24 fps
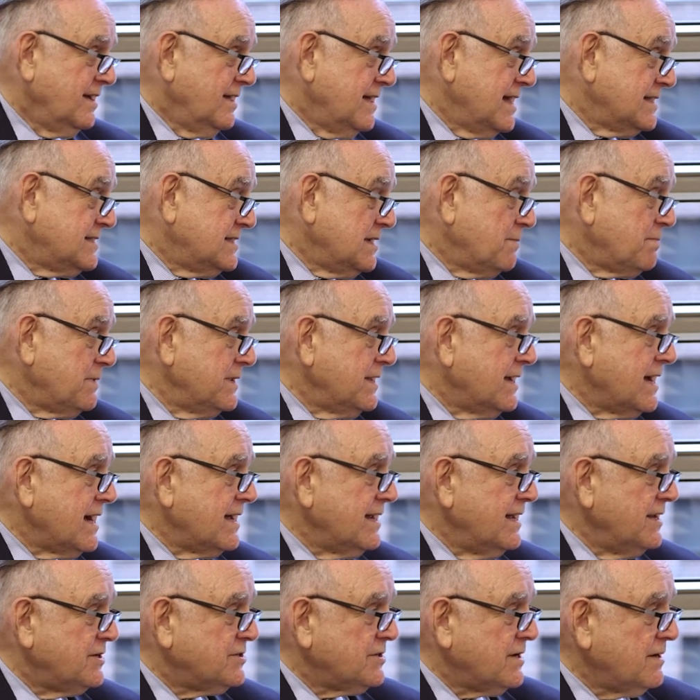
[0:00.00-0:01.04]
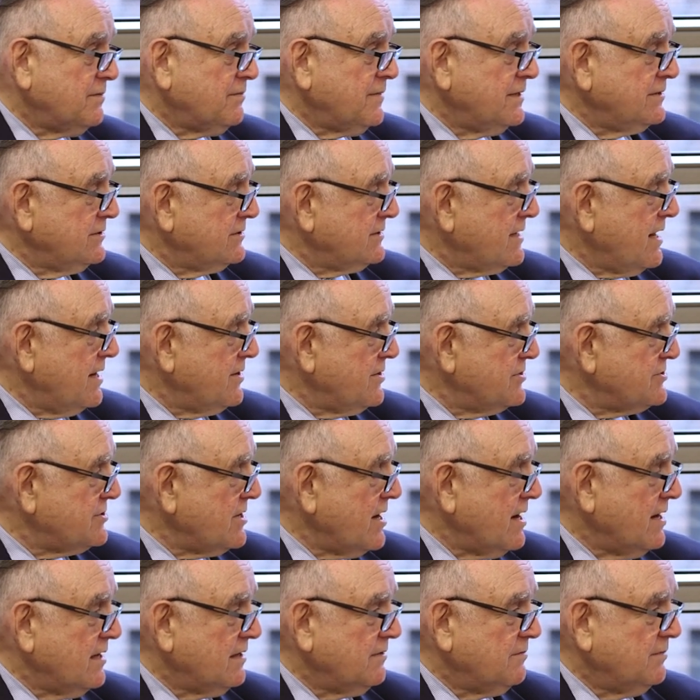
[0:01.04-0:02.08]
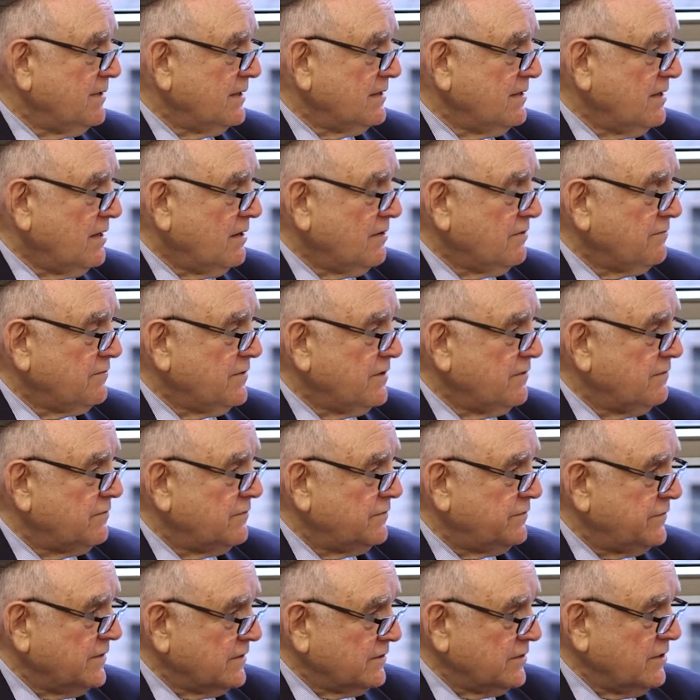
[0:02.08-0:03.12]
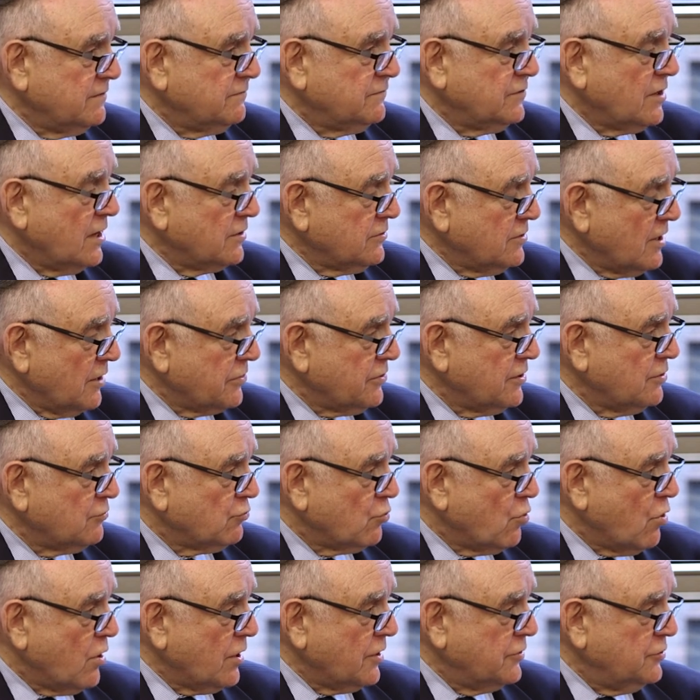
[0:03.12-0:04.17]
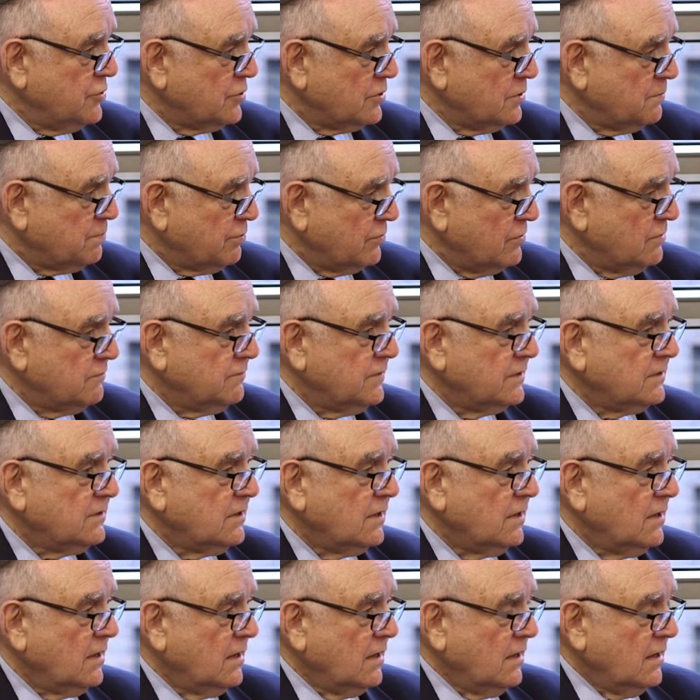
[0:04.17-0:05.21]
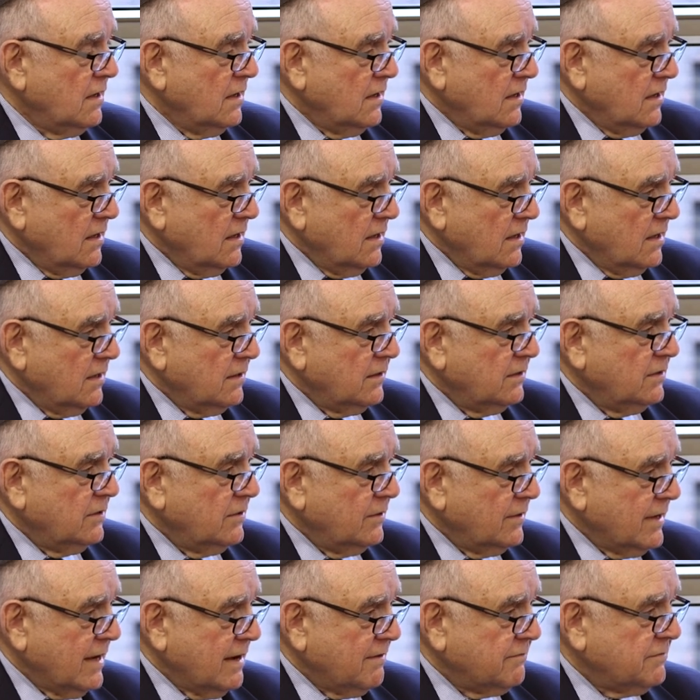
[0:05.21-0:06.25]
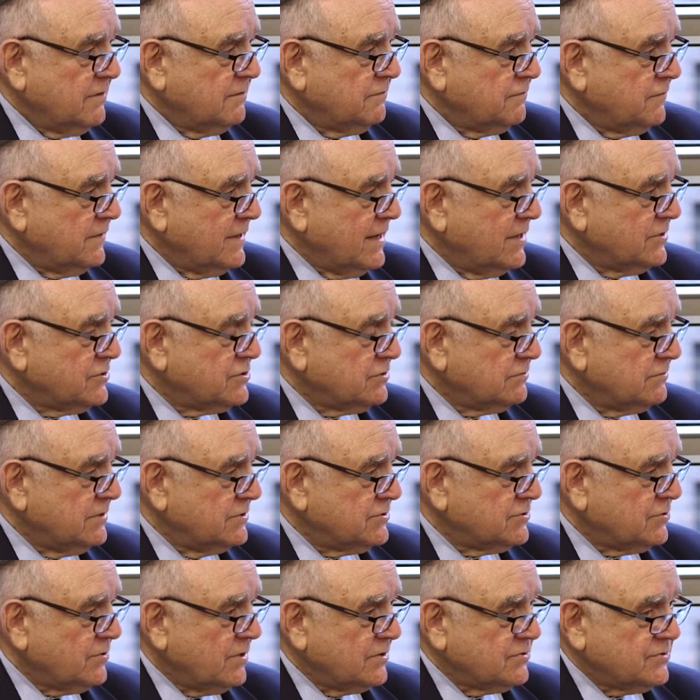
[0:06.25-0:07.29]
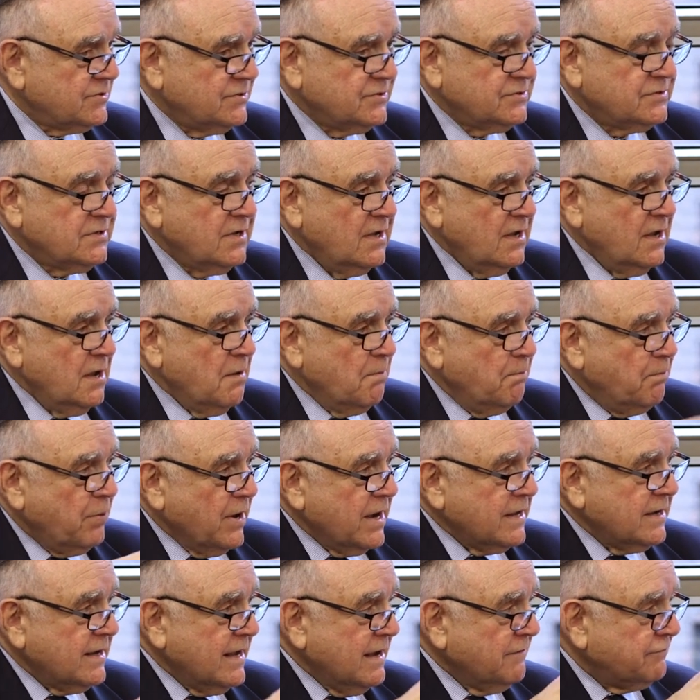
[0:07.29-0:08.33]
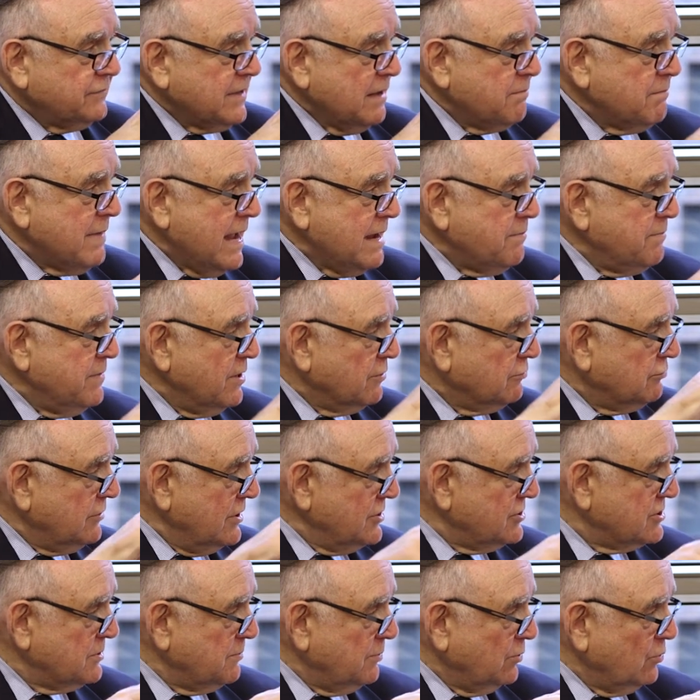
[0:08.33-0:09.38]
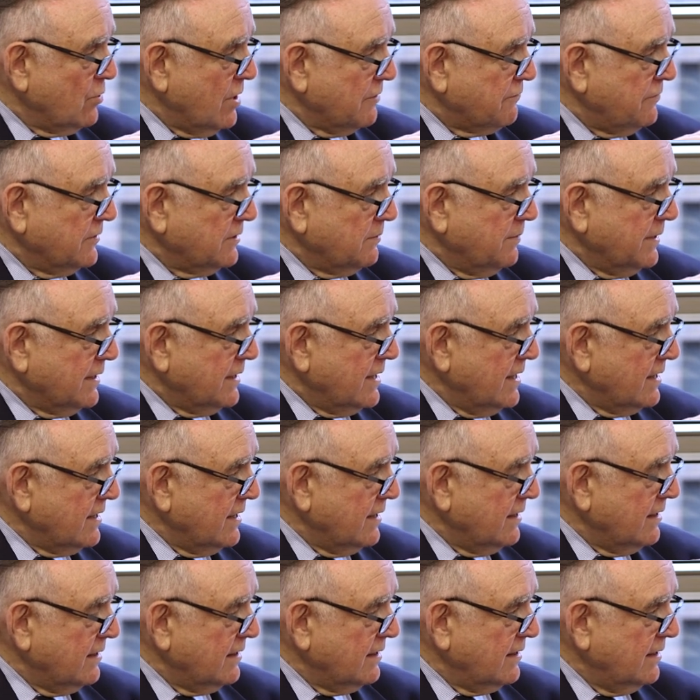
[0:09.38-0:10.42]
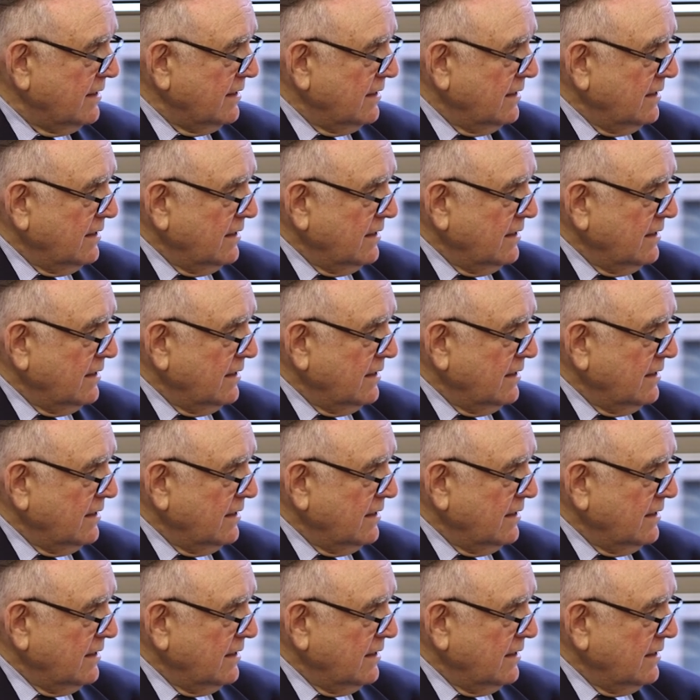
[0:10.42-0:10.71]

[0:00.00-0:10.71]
That's it, but you got each gentleman's got to decide. But you know, if you feel you've done nothing wrong and you can prove it, and you have the financial resources. But if they made me a reasonable offer at the beginning,